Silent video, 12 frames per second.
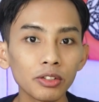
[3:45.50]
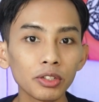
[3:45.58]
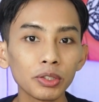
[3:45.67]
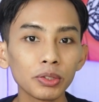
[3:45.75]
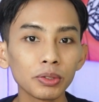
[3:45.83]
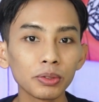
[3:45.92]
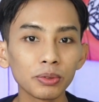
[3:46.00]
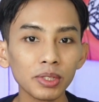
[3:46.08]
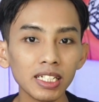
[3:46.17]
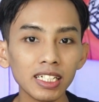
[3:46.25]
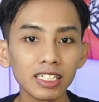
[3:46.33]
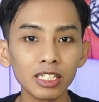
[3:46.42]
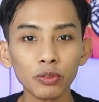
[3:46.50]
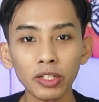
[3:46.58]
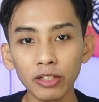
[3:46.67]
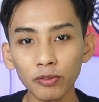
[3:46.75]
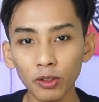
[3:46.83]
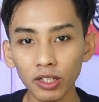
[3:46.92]
Do you really need
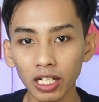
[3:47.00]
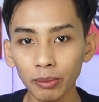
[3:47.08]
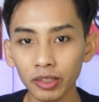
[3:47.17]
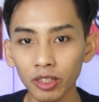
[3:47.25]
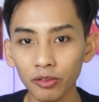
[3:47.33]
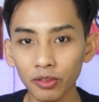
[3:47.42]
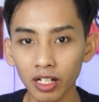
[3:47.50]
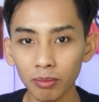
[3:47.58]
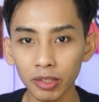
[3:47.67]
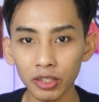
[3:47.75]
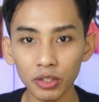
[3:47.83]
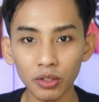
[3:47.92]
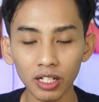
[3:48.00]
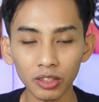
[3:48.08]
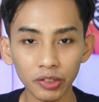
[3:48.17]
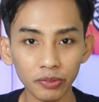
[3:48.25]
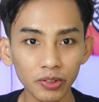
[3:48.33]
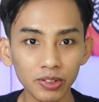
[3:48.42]
24GB of RAM in your
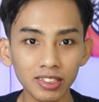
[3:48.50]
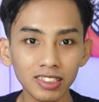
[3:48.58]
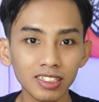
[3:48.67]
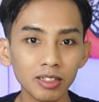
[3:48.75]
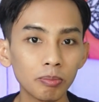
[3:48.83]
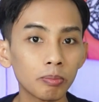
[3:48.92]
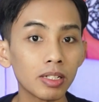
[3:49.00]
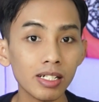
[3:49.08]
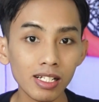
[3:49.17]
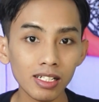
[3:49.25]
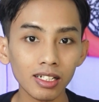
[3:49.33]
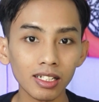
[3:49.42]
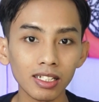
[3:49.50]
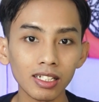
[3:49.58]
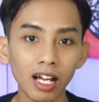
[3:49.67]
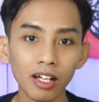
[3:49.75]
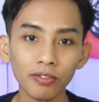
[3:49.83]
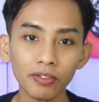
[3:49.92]
Android phone? Personally,
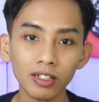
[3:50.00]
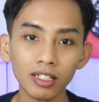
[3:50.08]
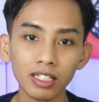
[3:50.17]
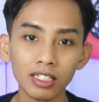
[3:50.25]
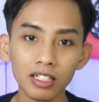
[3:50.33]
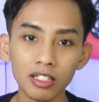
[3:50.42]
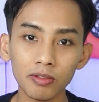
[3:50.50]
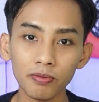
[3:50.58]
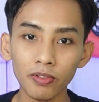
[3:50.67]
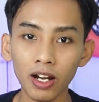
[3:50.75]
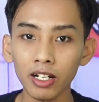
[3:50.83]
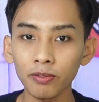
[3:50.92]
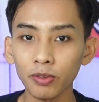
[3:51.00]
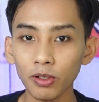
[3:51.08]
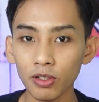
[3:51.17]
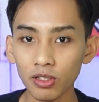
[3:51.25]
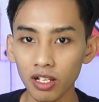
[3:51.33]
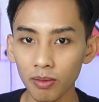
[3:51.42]
I feel it is fine for
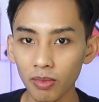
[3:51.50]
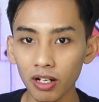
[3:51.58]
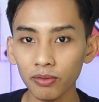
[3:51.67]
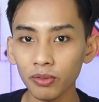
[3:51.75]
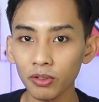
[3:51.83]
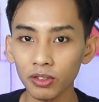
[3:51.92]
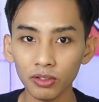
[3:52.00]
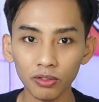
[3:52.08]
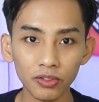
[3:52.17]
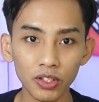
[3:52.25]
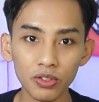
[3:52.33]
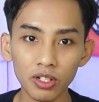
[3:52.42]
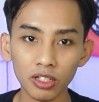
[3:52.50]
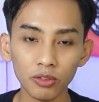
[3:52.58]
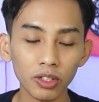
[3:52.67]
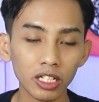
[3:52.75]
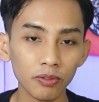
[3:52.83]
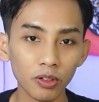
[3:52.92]
some smartphone to feature
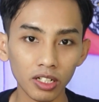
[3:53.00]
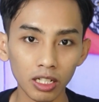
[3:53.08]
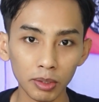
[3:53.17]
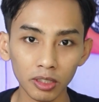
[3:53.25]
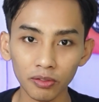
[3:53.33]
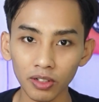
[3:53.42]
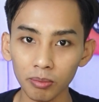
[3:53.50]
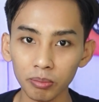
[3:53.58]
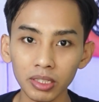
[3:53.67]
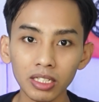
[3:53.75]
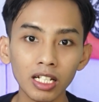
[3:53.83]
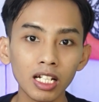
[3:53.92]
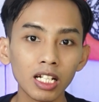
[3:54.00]
24GB of RAM, but